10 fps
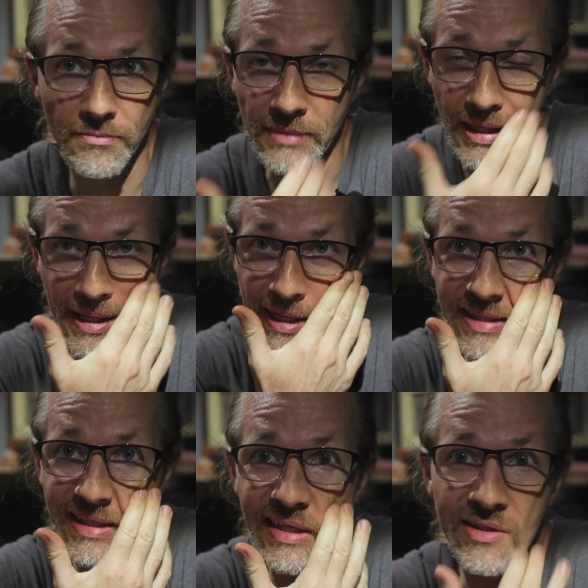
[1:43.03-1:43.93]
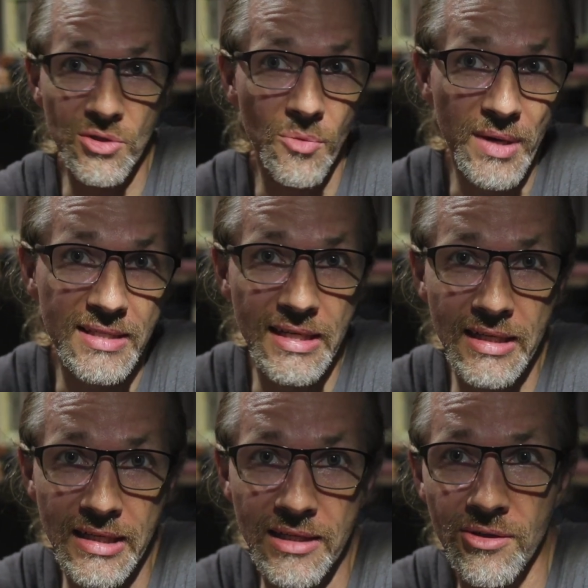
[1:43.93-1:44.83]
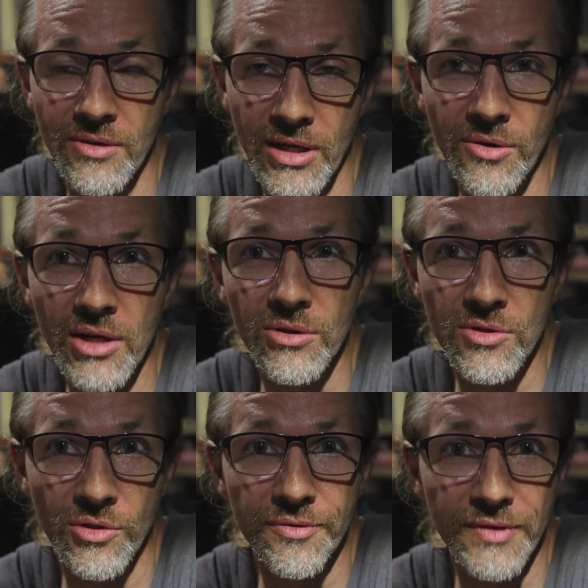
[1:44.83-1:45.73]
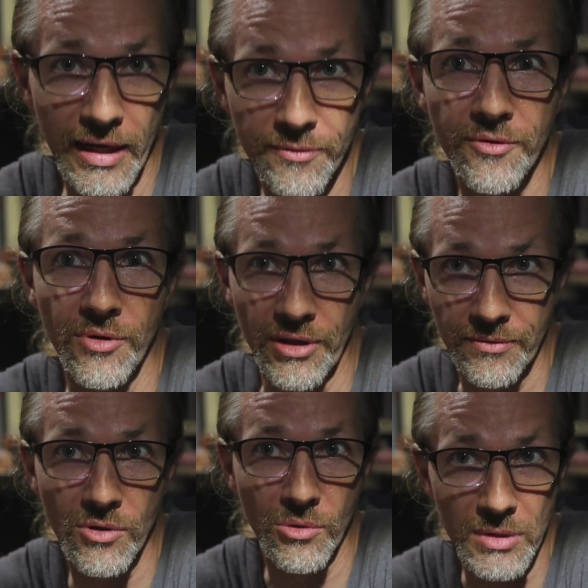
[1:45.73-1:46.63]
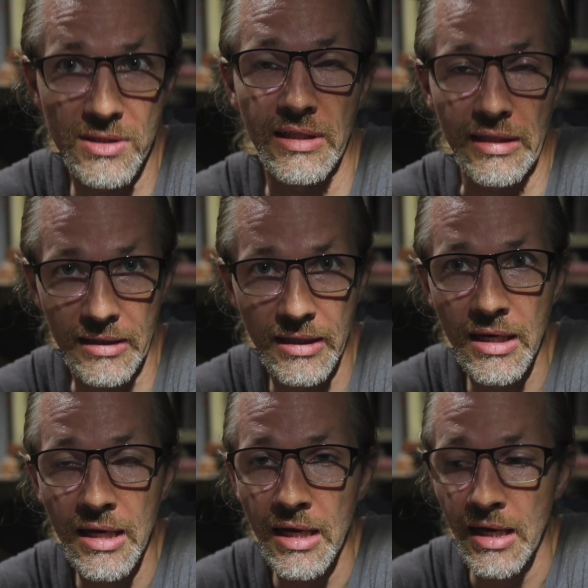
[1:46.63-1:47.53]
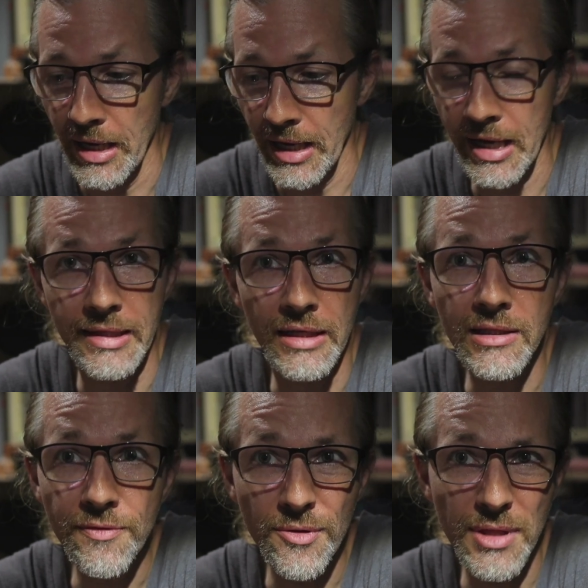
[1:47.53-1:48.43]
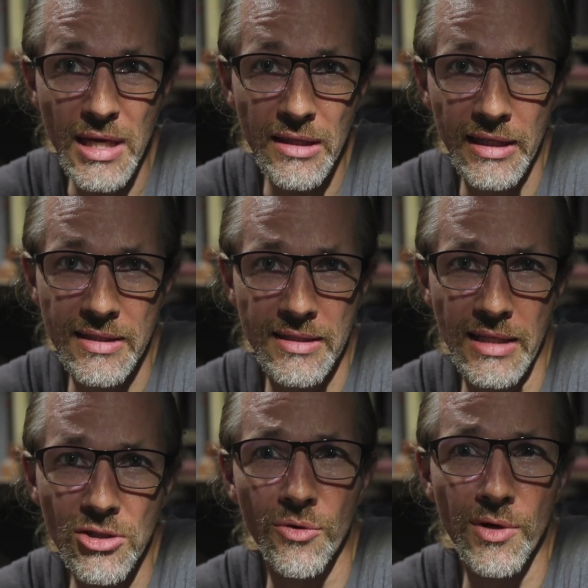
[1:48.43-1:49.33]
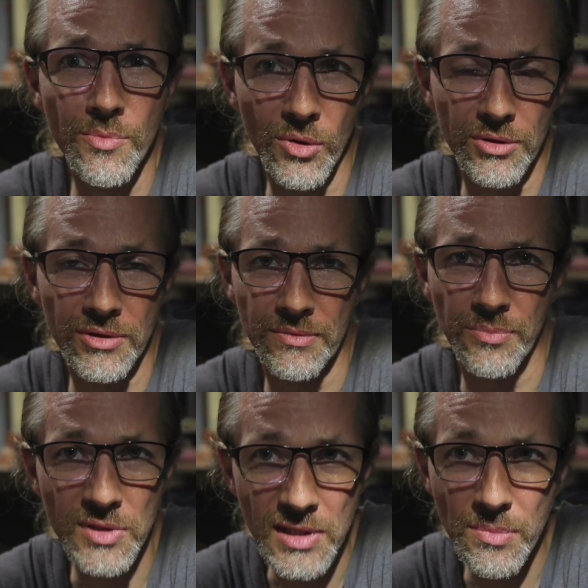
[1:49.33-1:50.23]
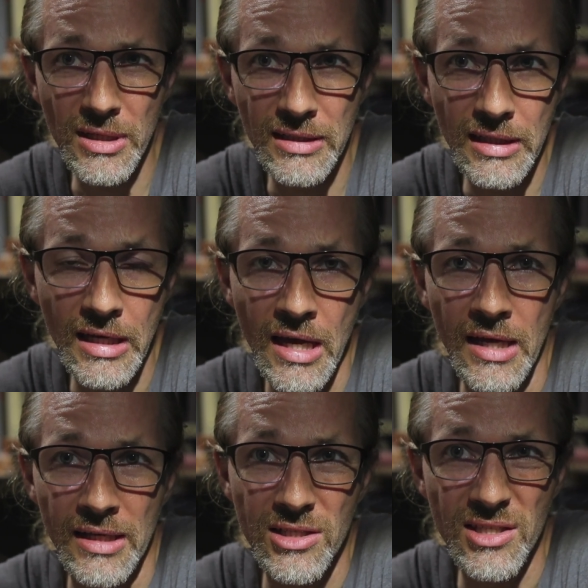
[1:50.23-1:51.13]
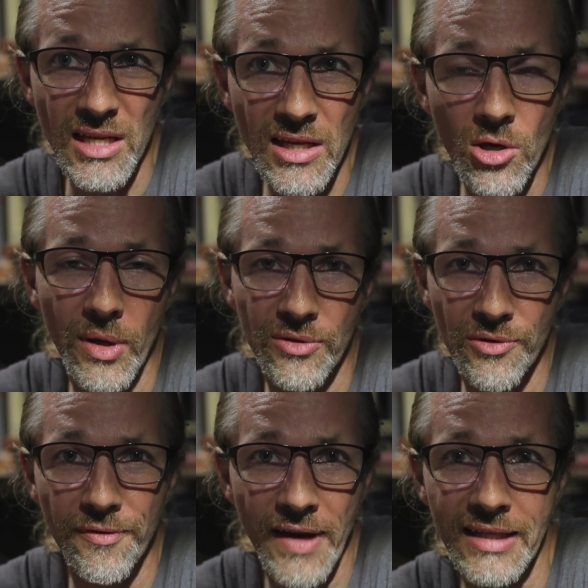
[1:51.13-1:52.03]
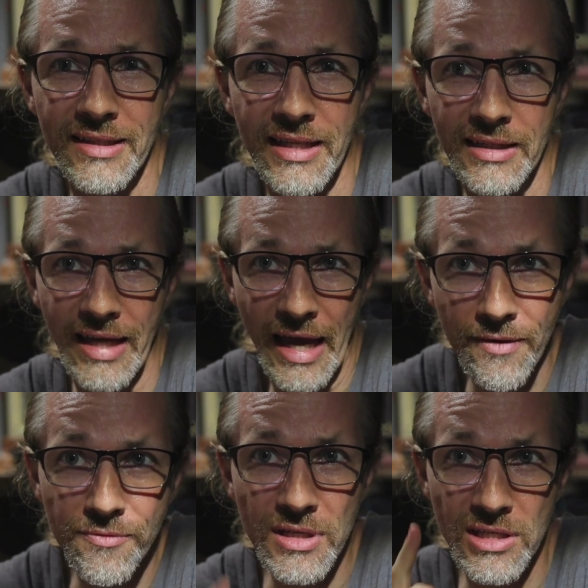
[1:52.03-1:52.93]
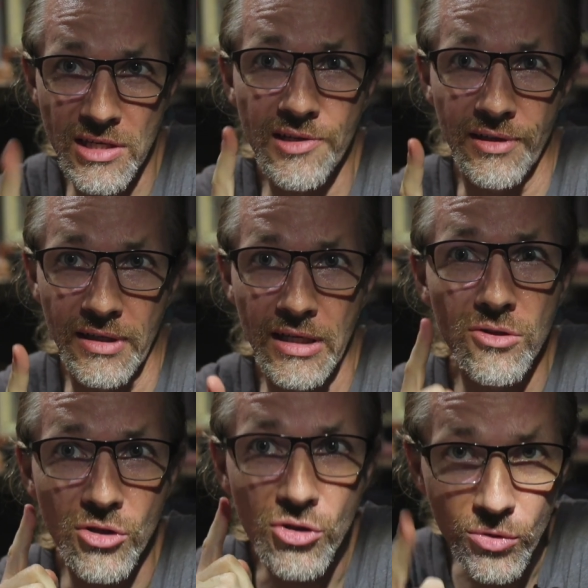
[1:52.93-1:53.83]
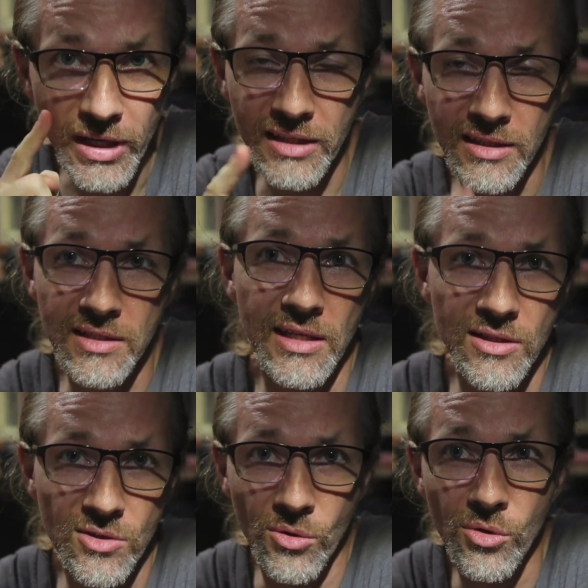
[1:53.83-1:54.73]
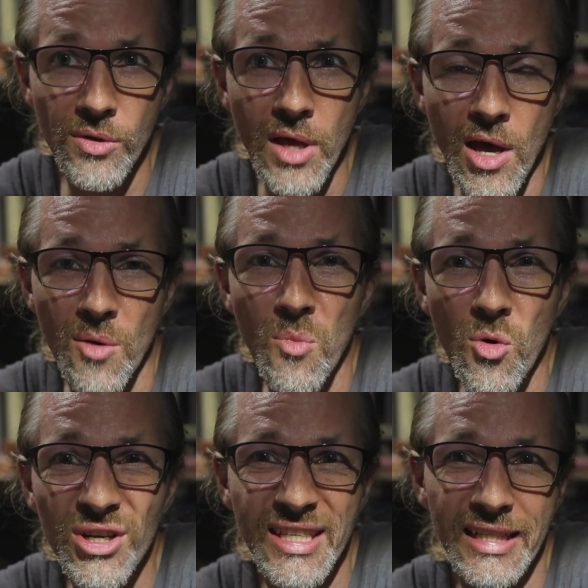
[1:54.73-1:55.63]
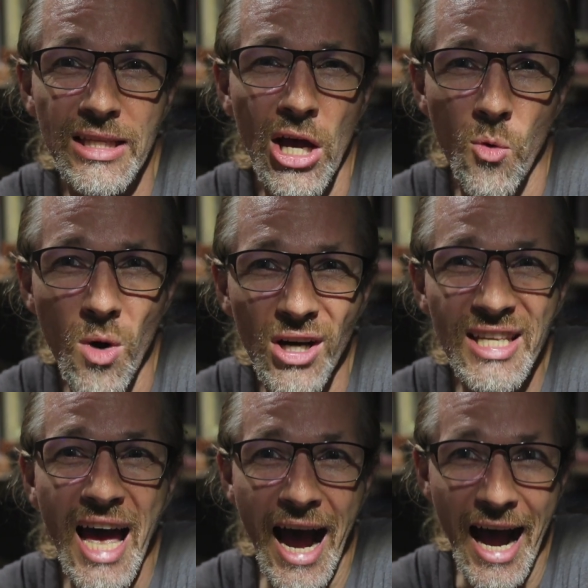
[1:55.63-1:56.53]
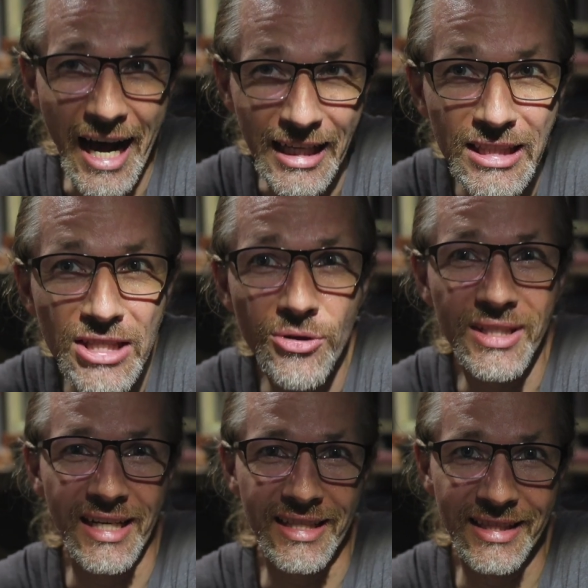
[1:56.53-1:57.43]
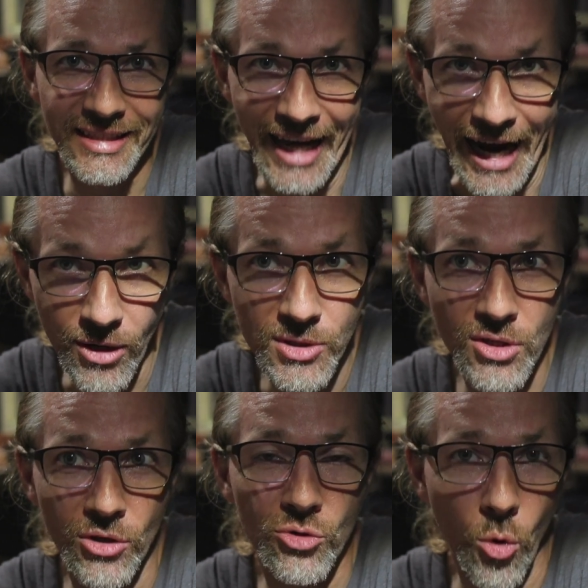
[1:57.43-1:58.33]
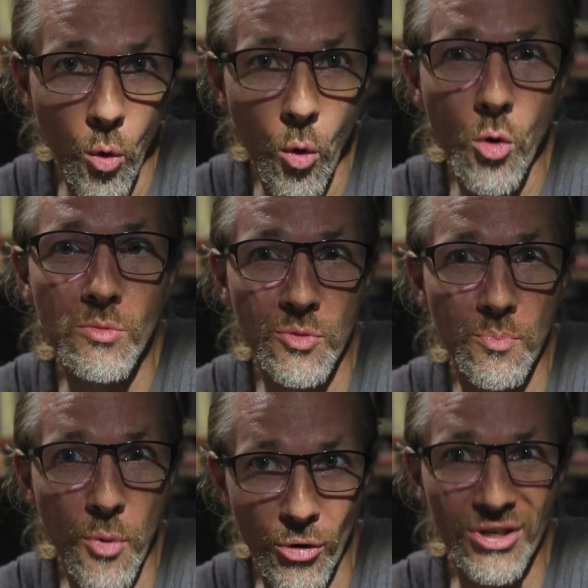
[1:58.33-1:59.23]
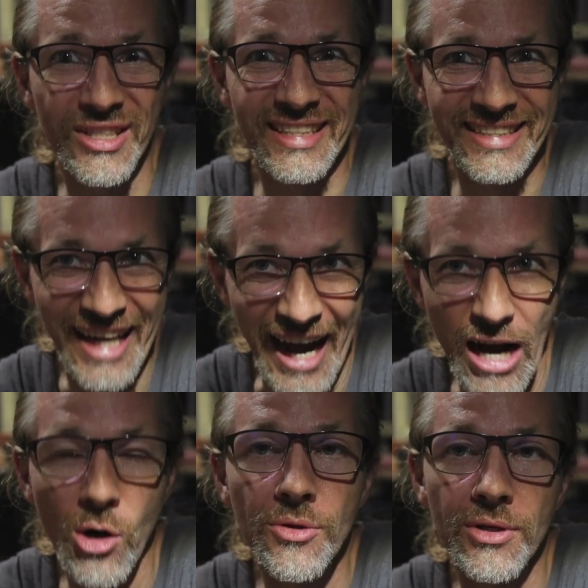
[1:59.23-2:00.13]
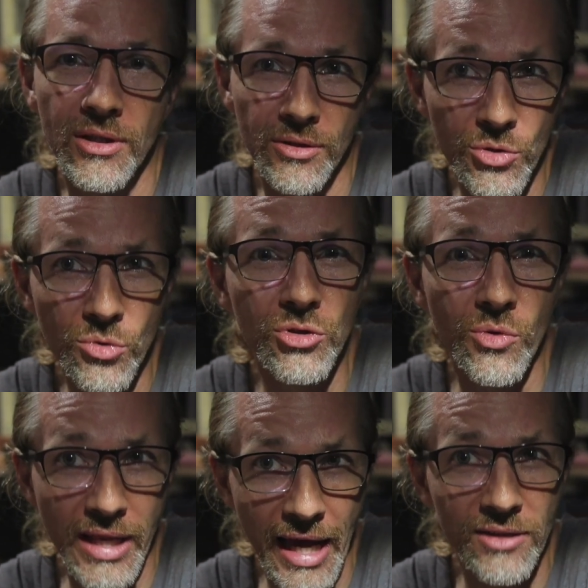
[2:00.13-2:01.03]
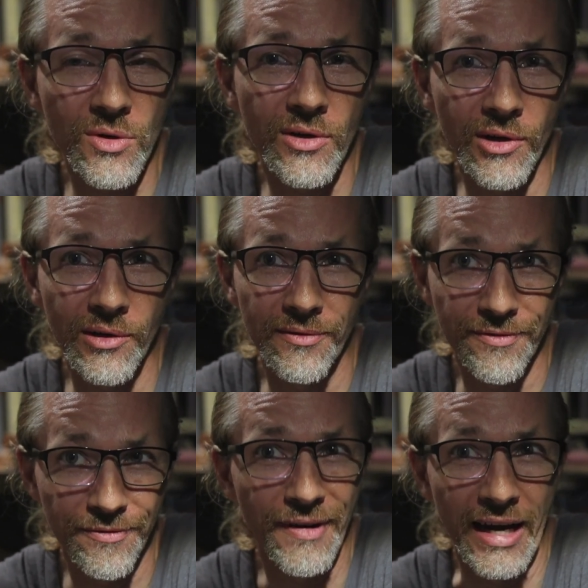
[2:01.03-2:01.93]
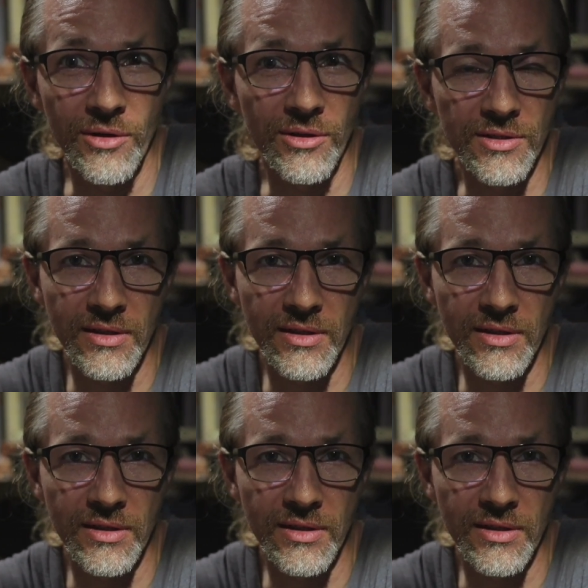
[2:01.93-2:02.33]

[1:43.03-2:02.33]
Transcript: and uh, so basically you are going to serve time for it, your mistake. And, and if you think that's such a remote possibility, just think about the fact that every year in the United States alone, more than one hundred thousand homes burn down due to electrical fires